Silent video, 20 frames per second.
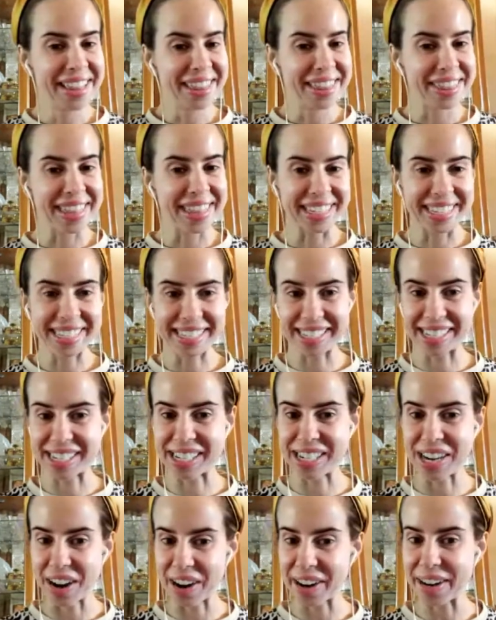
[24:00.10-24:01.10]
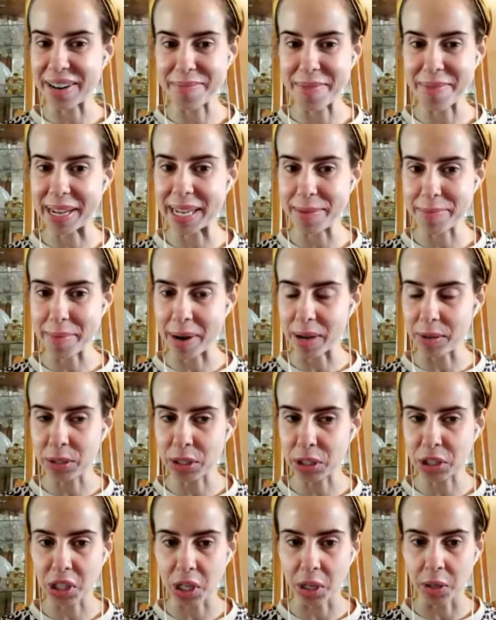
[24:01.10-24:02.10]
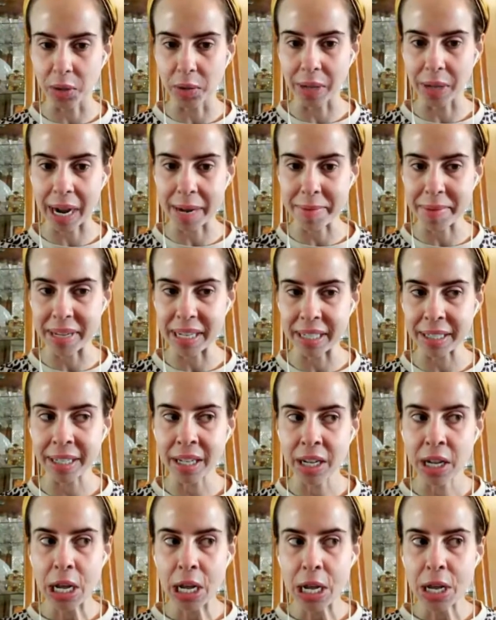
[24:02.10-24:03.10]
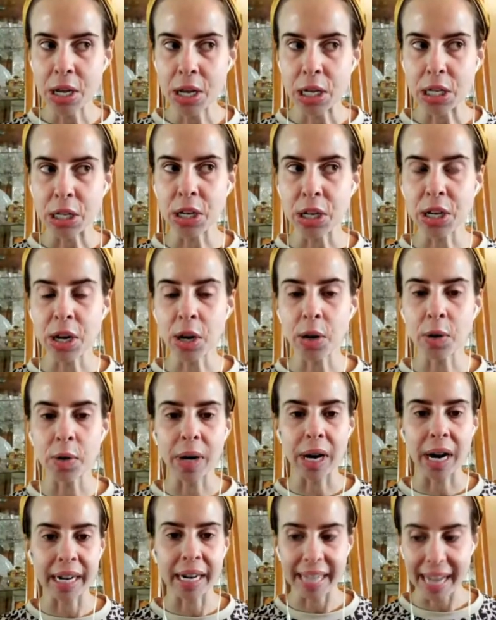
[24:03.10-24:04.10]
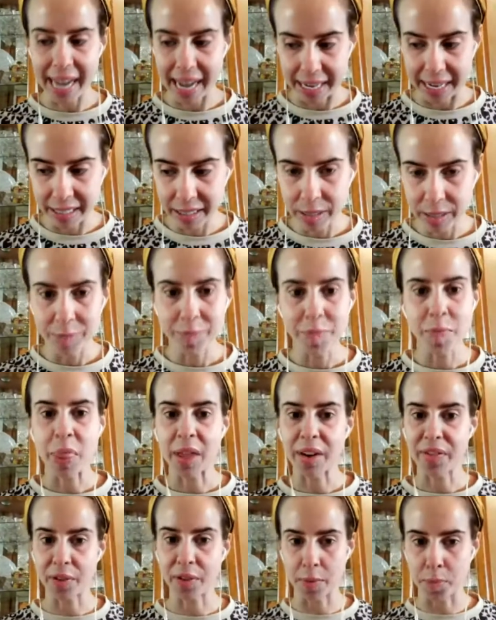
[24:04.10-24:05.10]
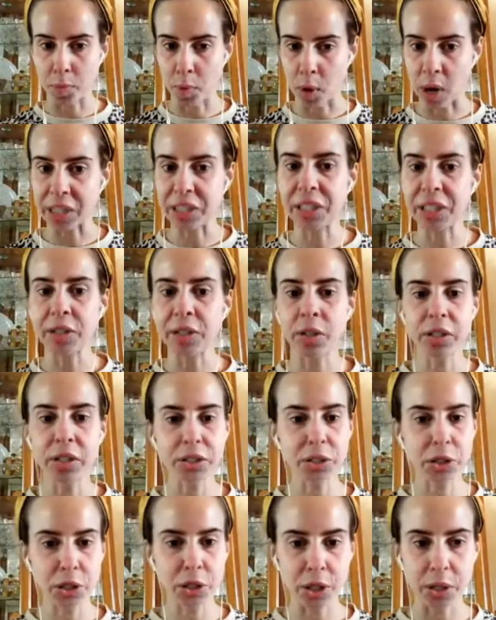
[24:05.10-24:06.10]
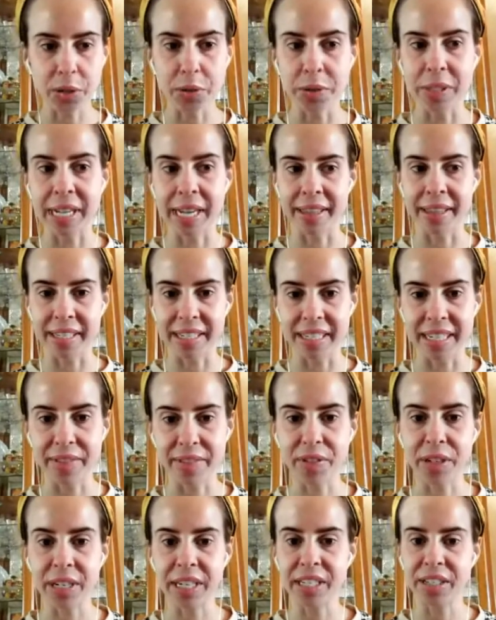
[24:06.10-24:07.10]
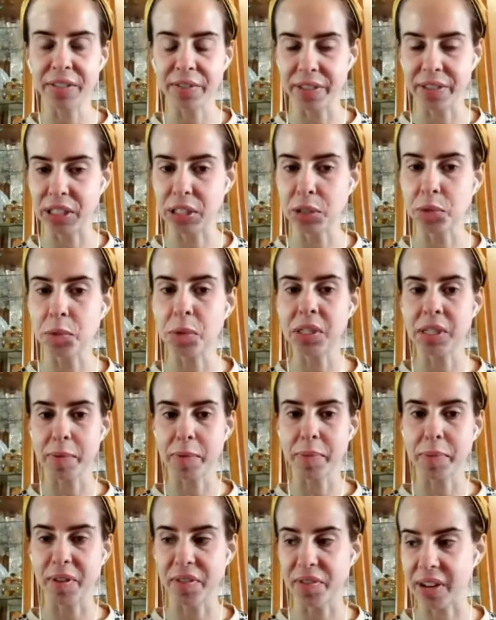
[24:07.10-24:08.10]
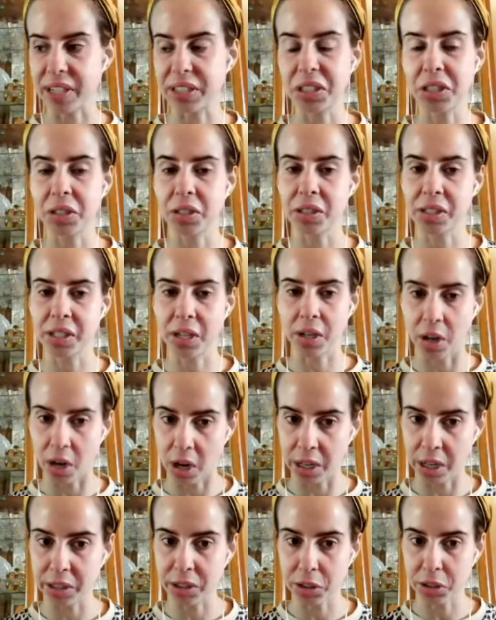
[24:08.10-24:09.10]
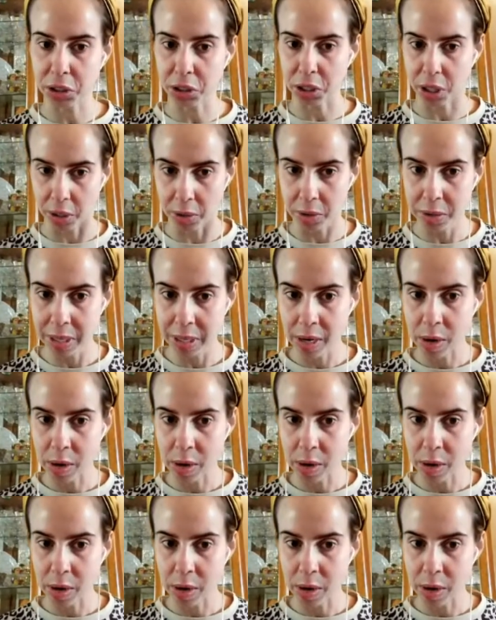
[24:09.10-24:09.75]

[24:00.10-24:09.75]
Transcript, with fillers: This is not a Mickey Mouse show. I mean, you know, again, from watching all your shows and the different individuals and professionals that are on your show,